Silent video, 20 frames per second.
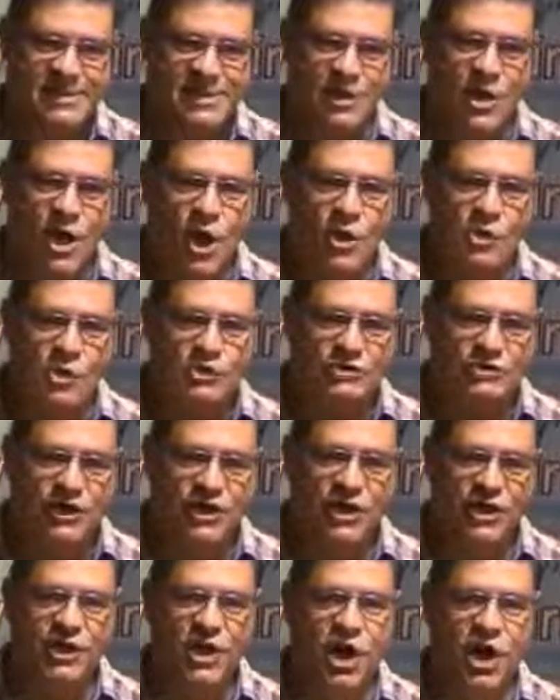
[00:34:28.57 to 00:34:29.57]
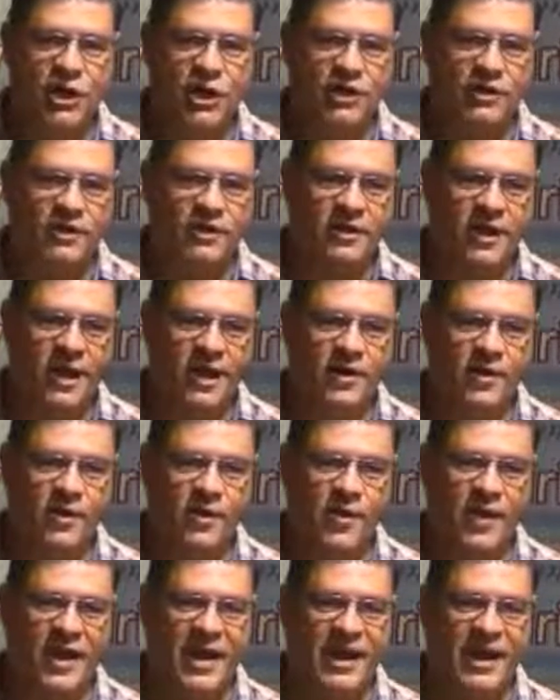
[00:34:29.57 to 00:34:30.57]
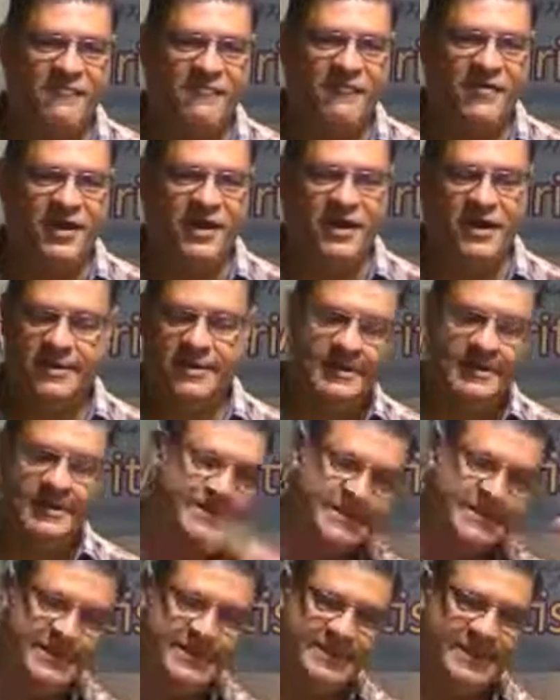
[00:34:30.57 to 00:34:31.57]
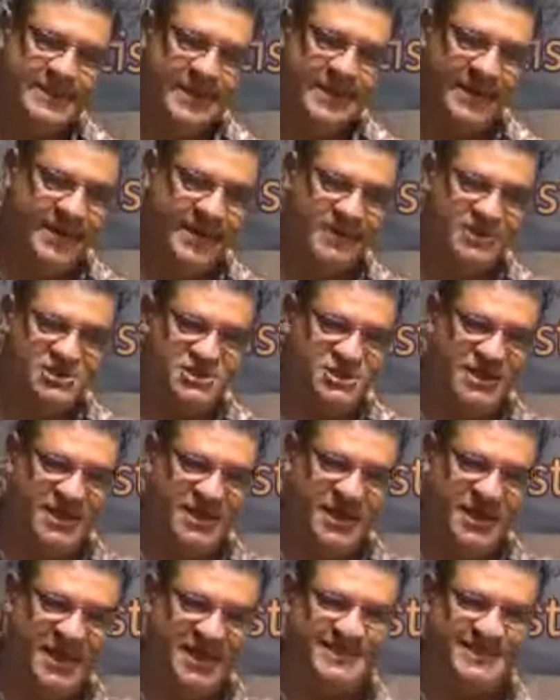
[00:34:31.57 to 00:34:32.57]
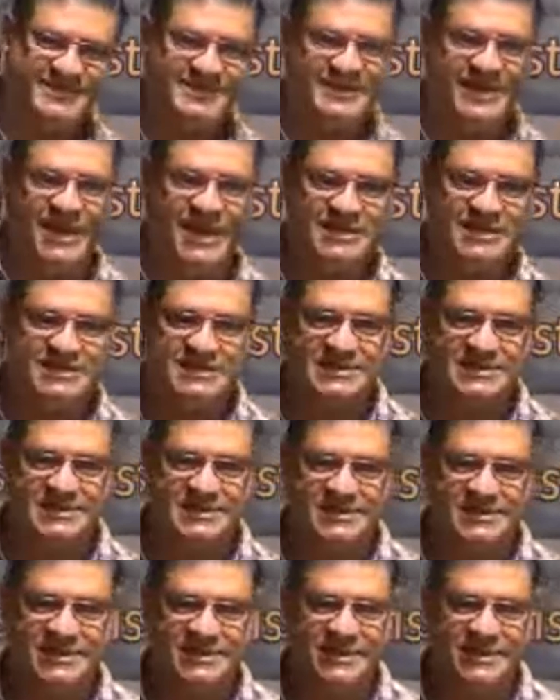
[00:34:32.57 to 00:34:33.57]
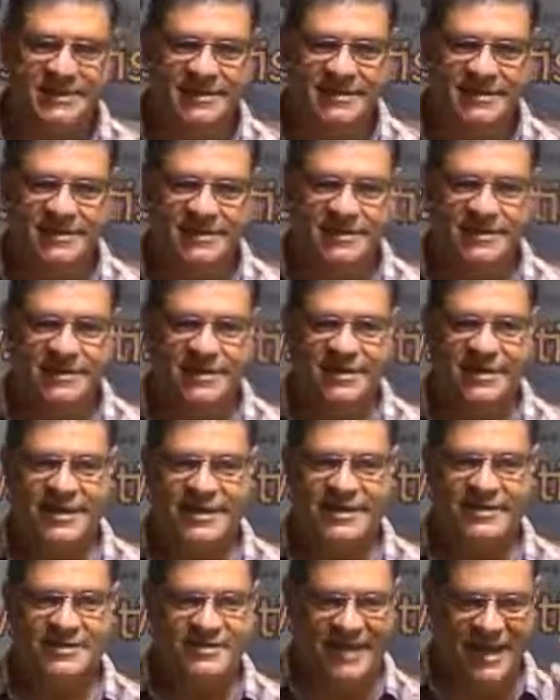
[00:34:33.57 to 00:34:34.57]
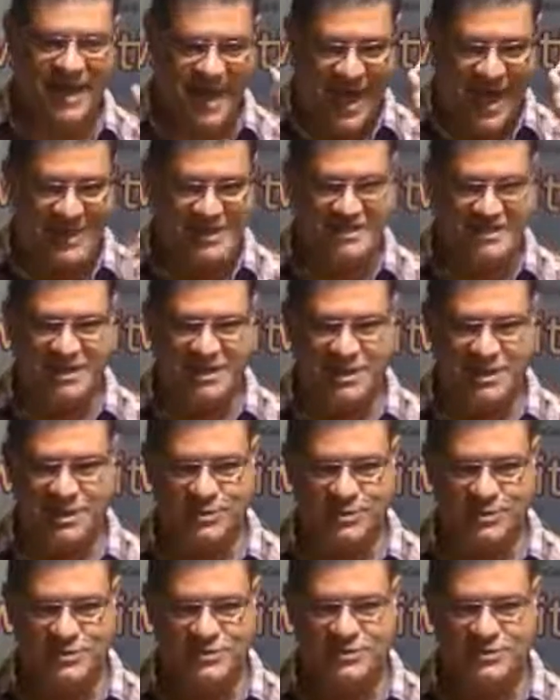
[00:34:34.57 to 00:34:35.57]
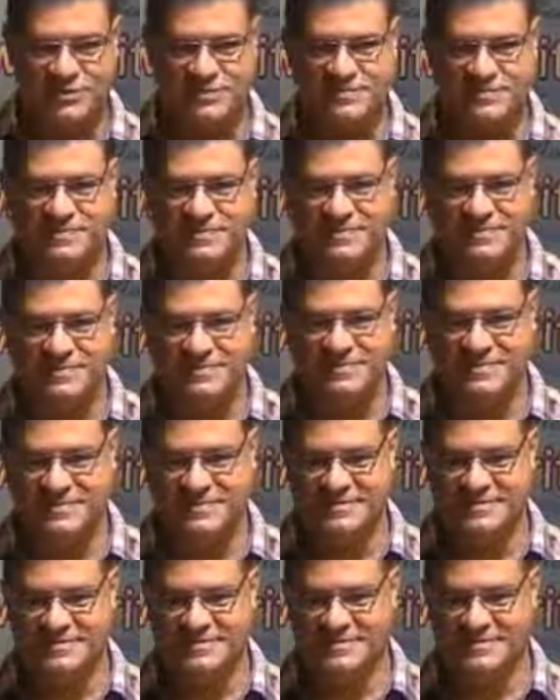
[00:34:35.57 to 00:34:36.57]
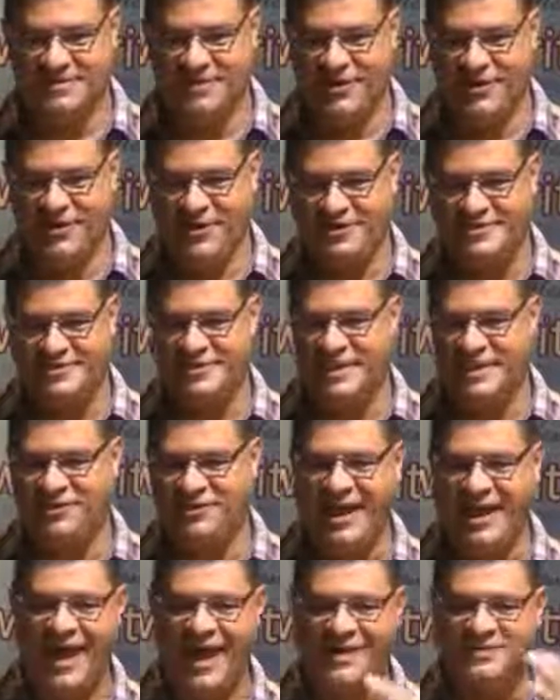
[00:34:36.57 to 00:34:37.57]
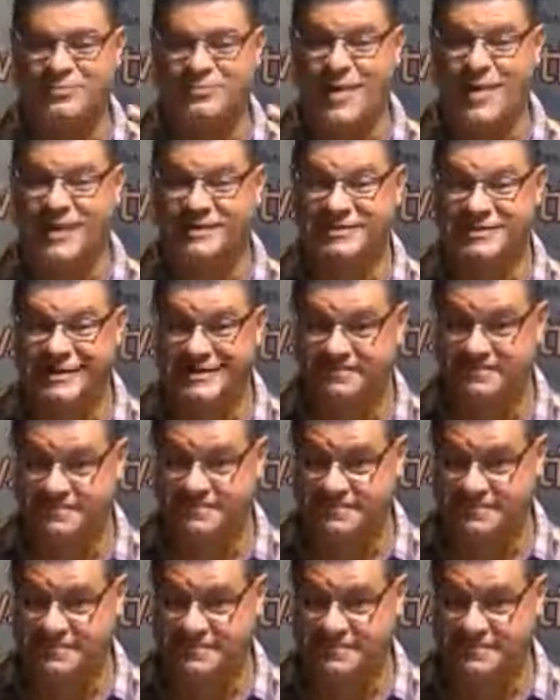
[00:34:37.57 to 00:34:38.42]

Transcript: knows it all, and whatever he, she, it does, it executes. There is nothing at random.